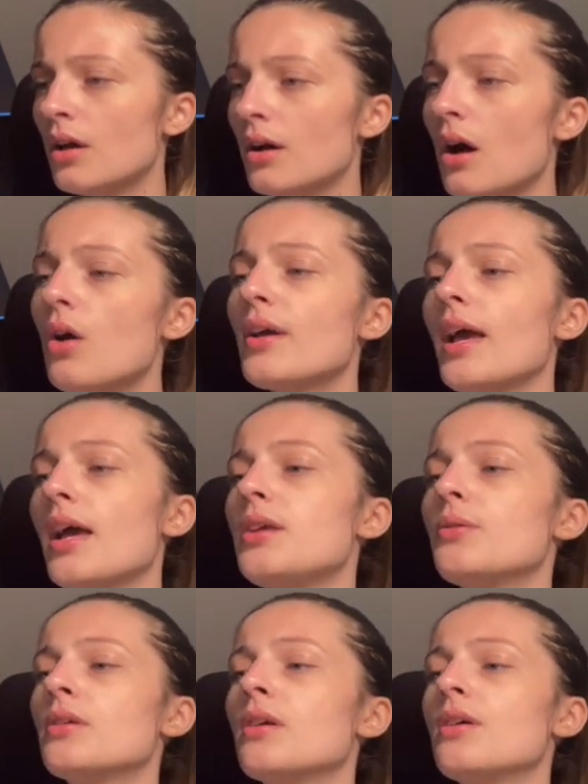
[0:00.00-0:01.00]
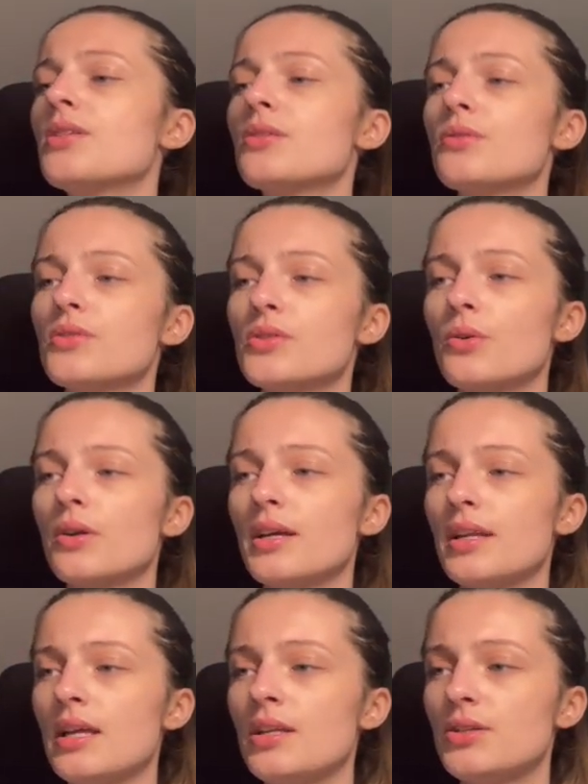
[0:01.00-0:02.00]
Okay, you can also sort
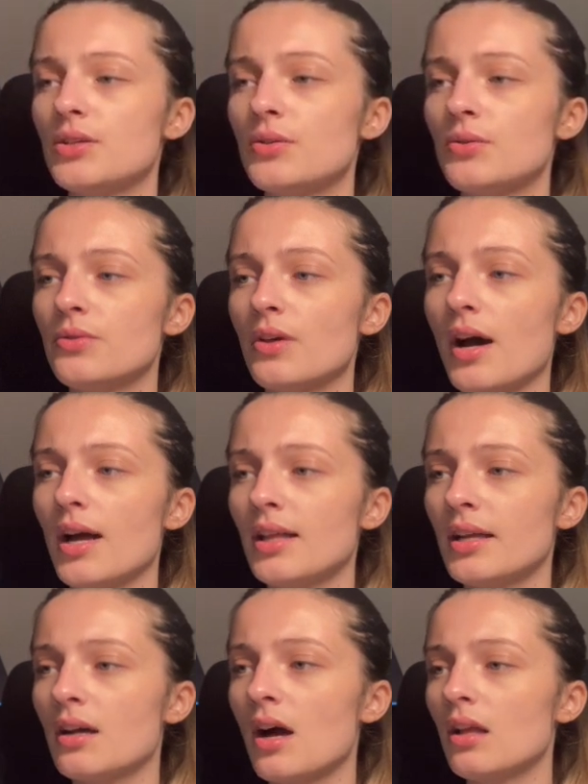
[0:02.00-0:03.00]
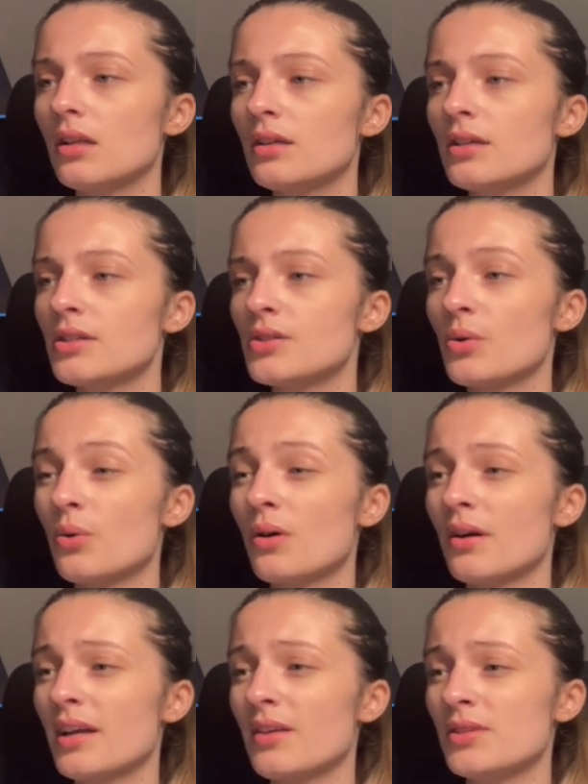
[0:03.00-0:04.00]
it into the highlight colors
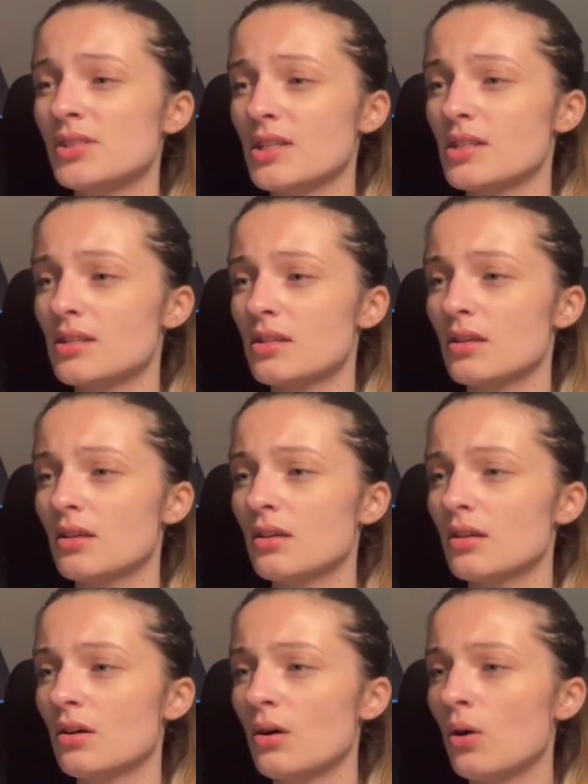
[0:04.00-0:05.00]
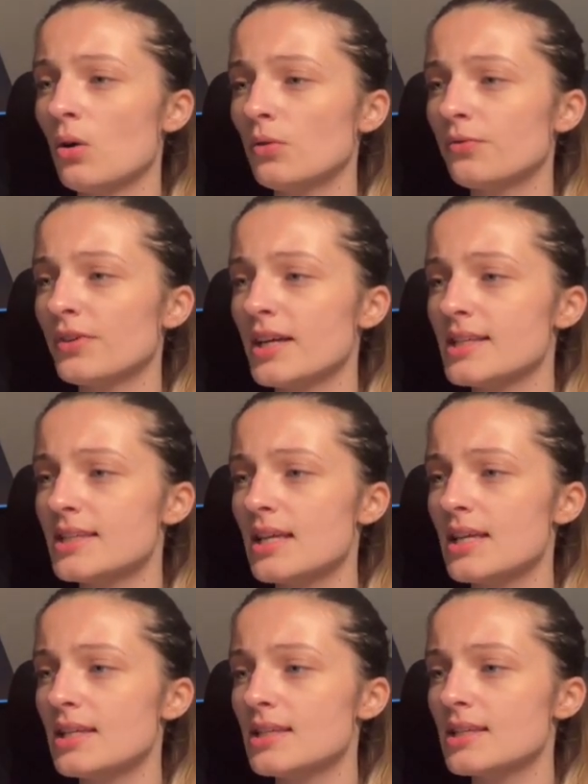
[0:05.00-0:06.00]
or even just whole
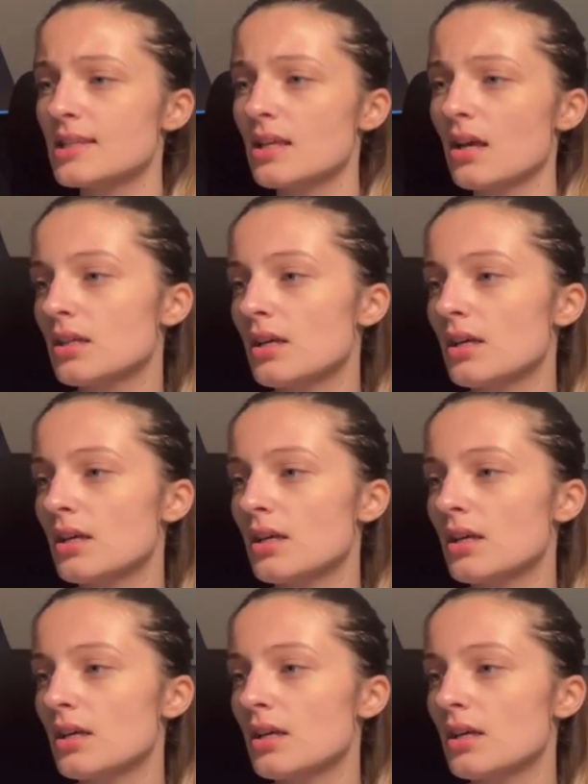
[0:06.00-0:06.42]
phrases.